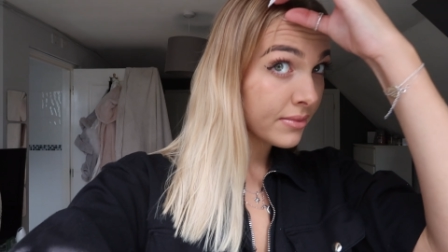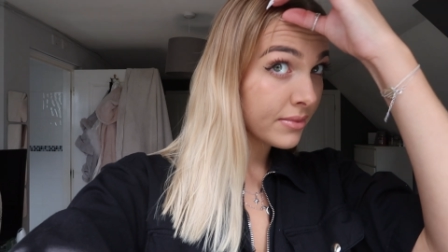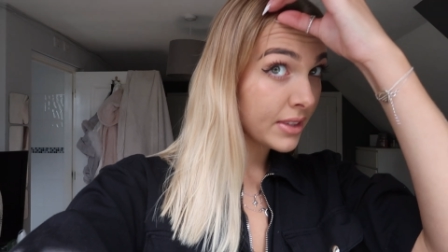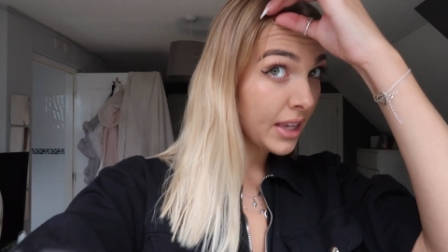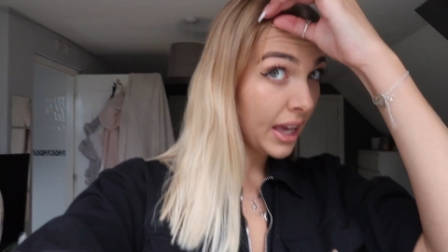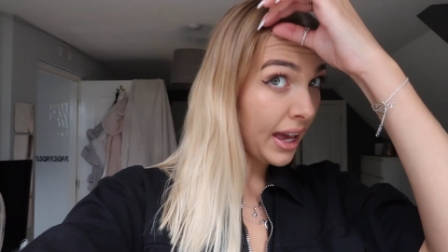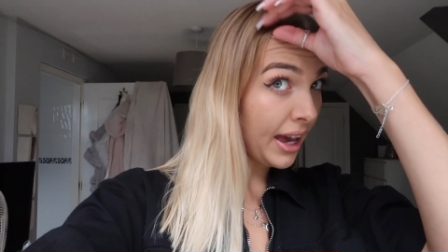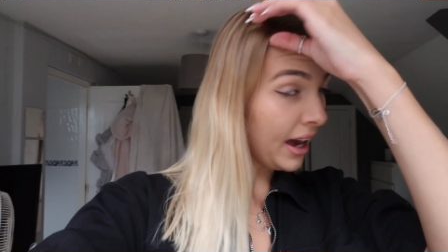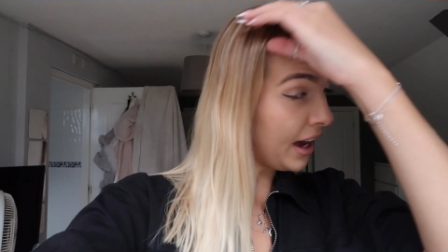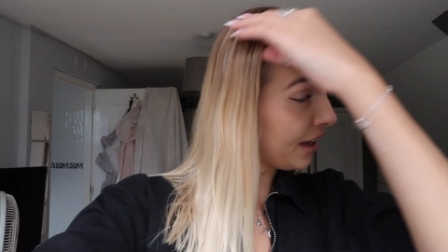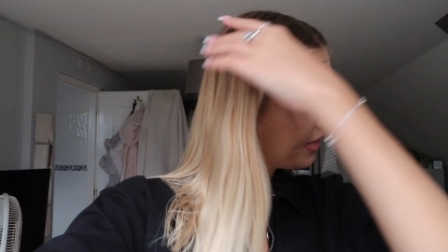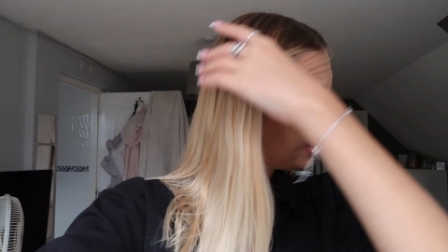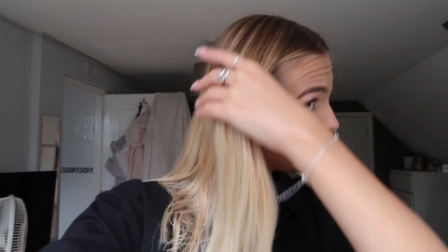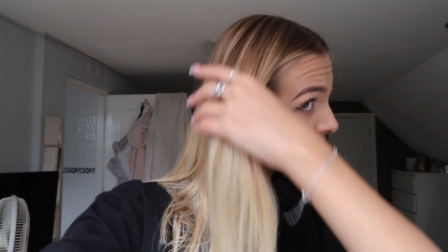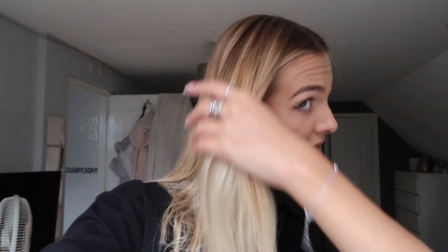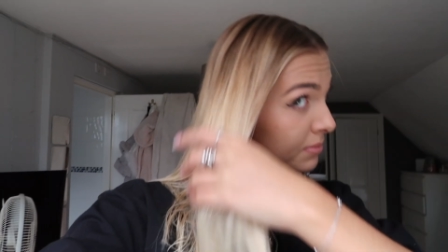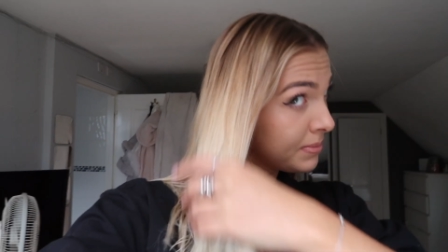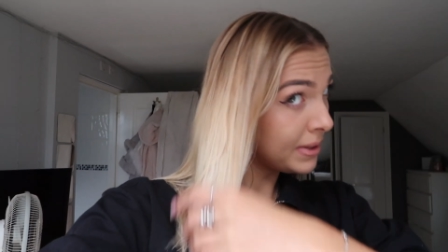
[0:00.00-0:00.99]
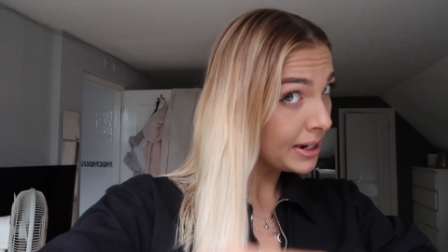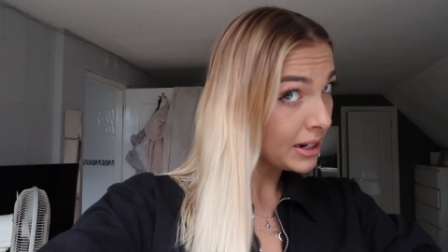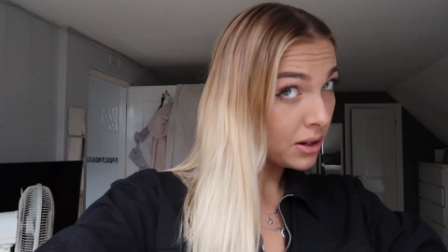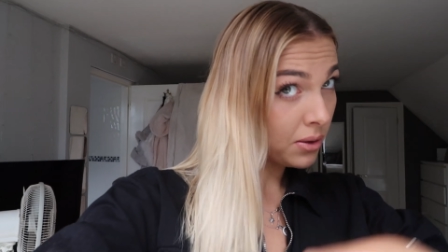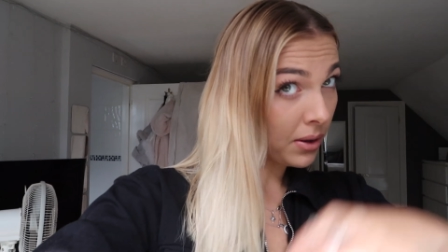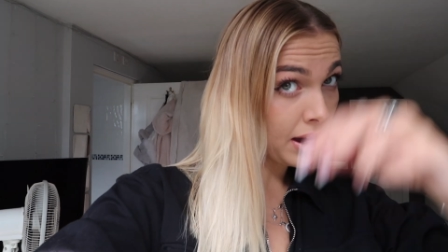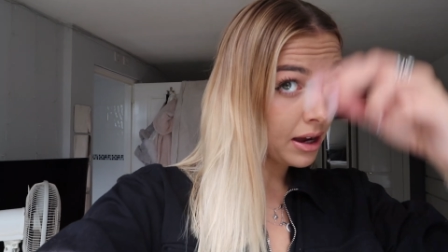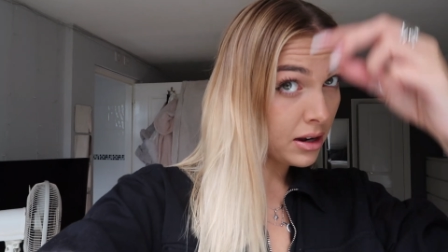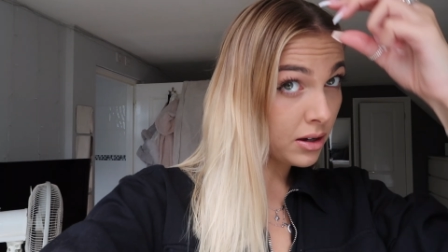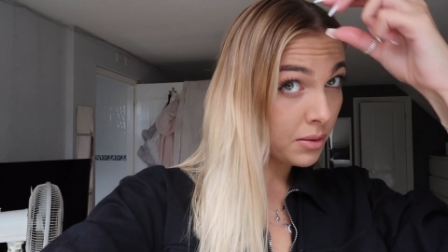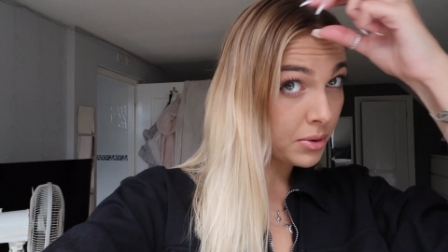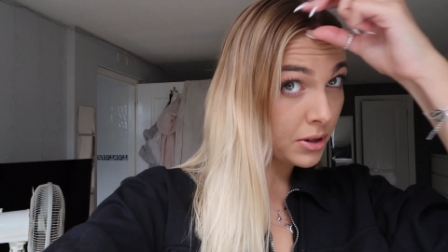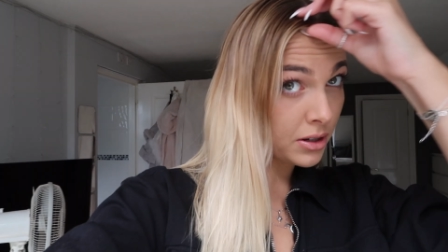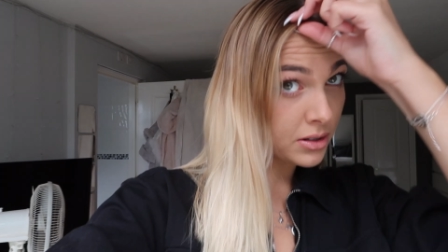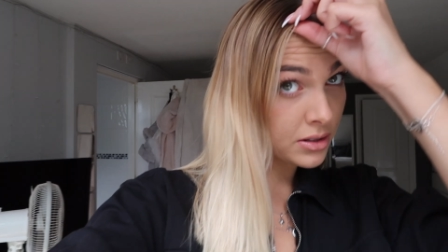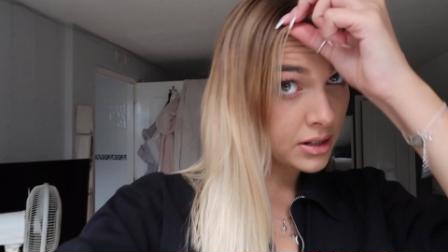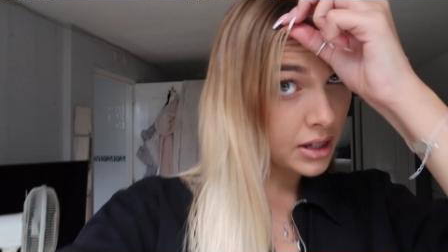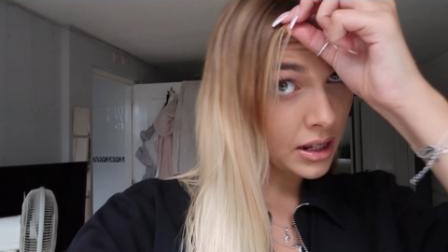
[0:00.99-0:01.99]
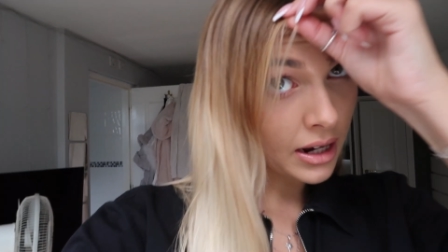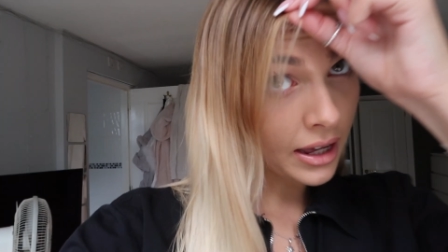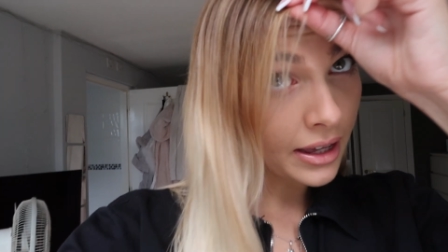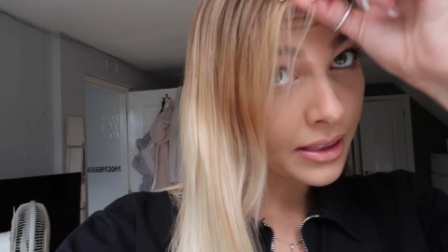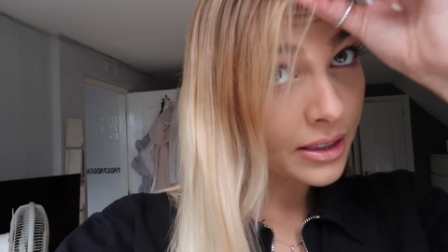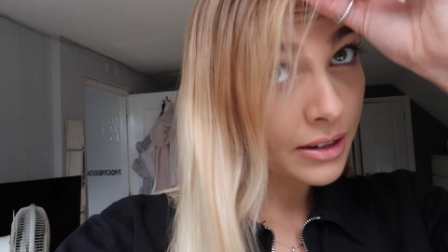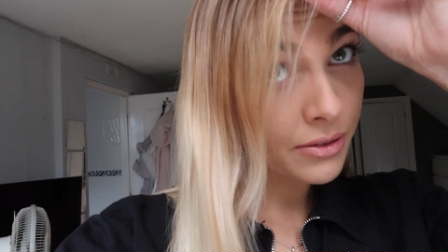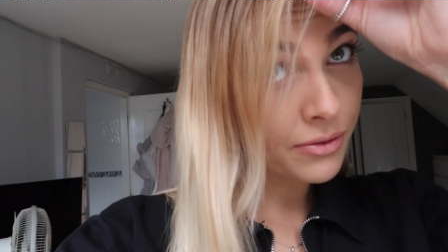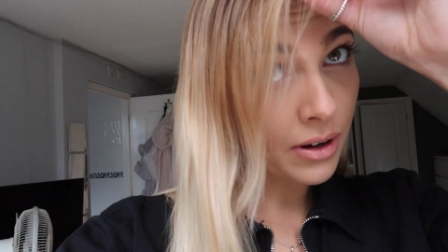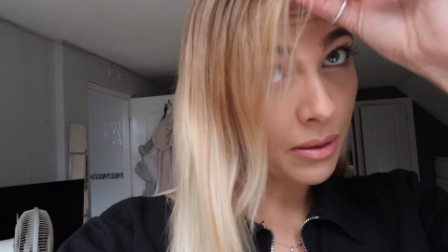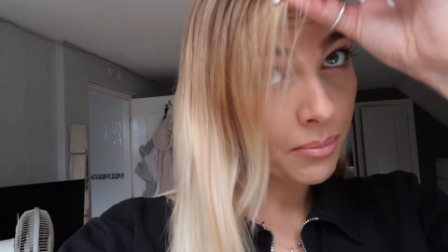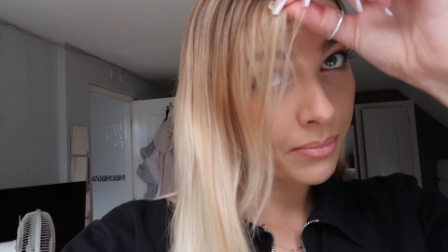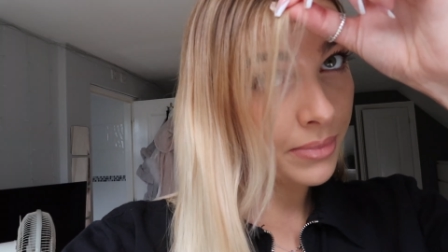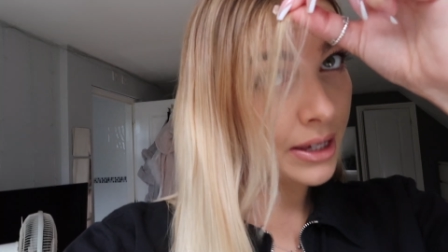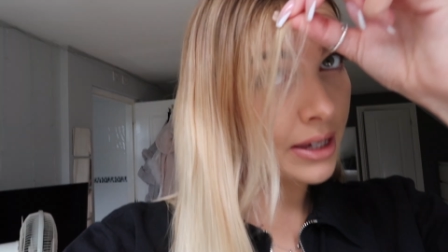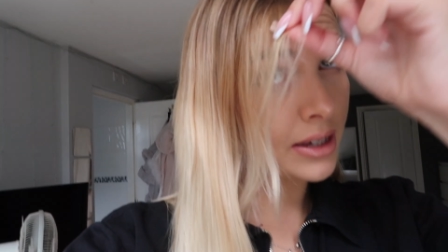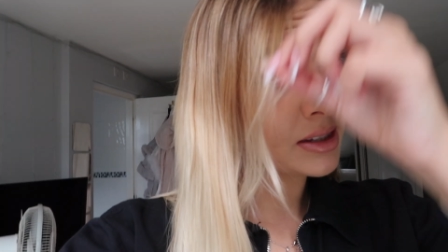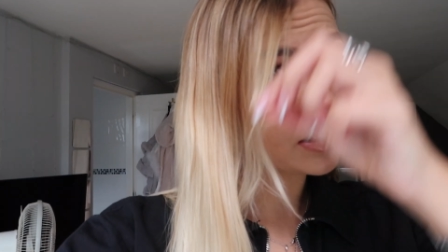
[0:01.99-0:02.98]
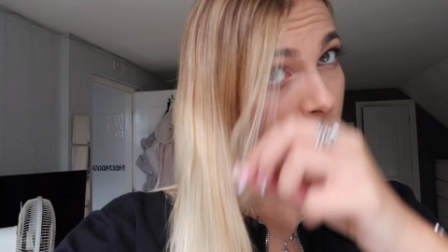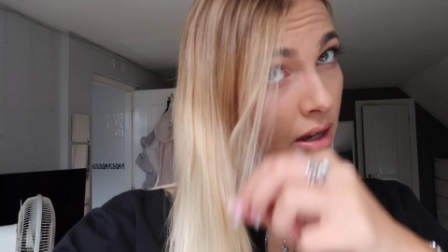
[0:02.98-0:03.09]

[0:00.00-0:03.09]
yeah, I think it's made it quite a lot blonder. Like the front bits